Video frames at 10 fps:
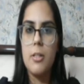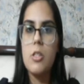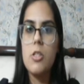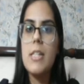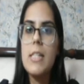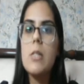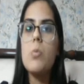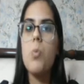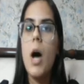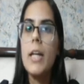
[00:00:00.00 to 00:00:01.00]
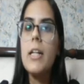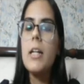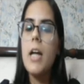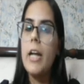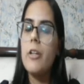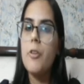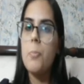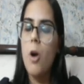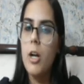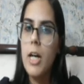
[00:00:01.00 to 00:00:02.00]
So this is one in a kind of a
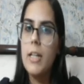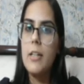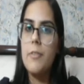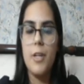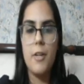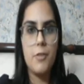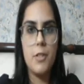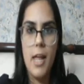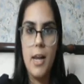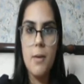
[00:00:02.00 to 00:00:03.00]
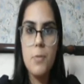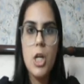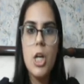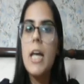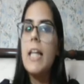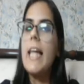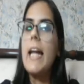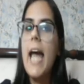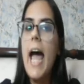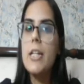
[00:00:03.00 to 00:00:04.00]
product that we've developed,
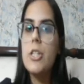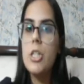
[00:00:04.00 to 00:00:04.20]
that at